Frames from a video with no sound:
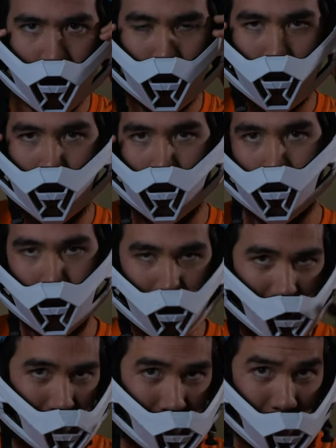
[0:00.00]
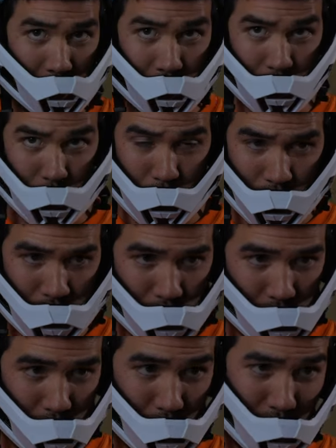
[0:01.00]
Whoa, it feels
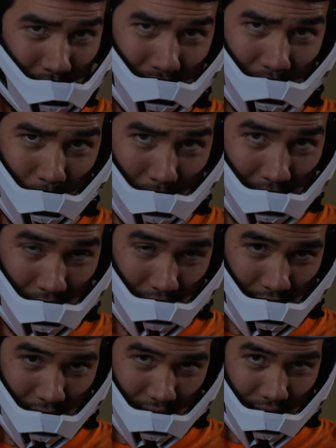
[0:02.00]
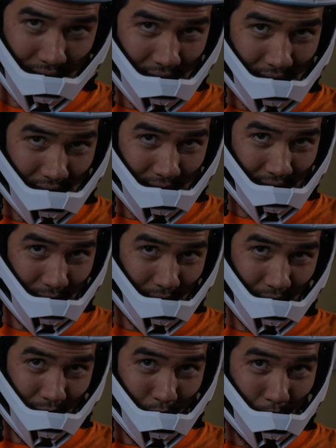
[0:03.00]
really weird. It does
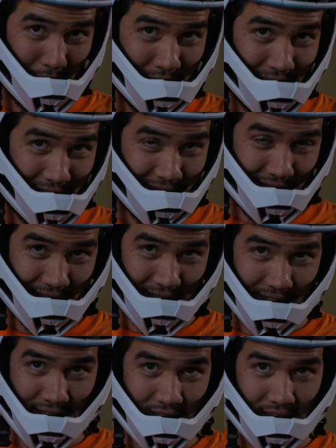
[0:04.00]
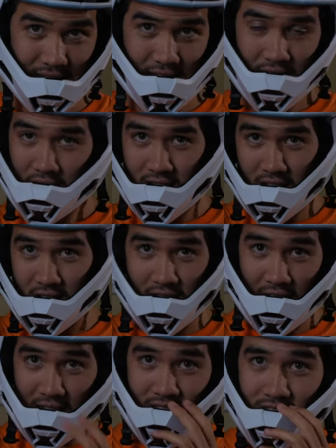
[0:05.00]
feel weird.
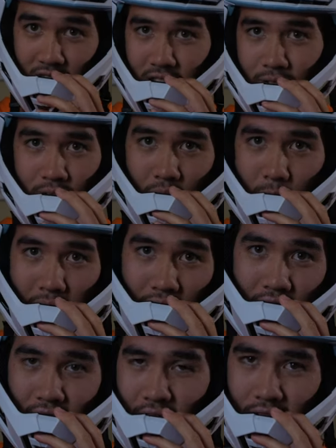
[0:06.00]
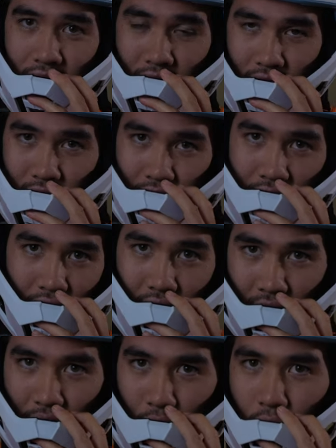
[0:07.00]
Okay, it's starting to feel better.
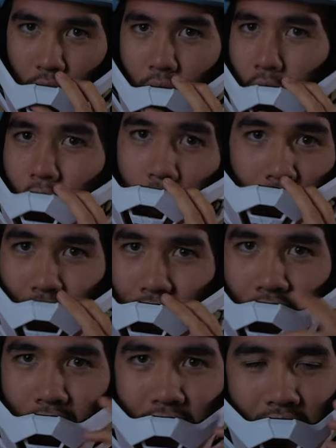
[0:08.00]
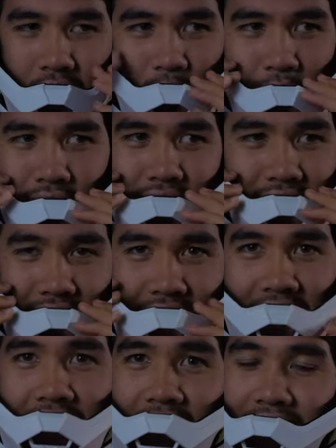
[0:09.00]
Oh, what the
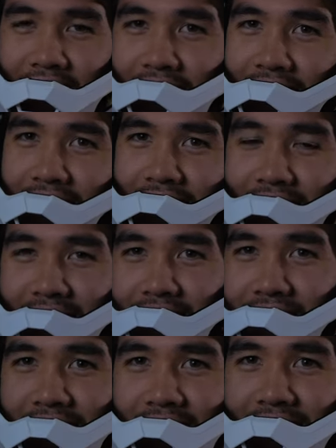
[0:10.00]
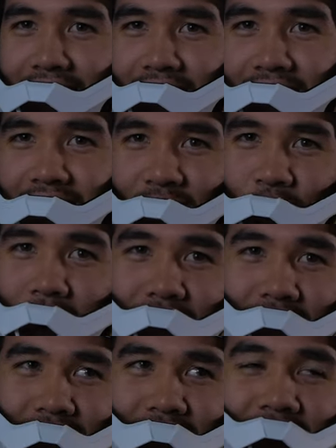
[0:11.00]
heck?
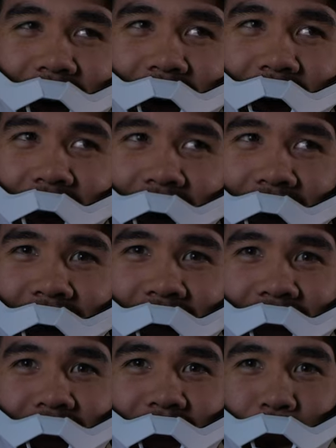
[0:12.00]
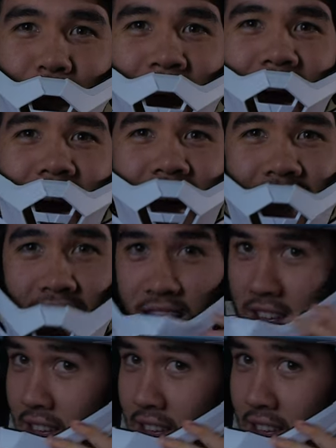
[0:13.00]
What the heck? man.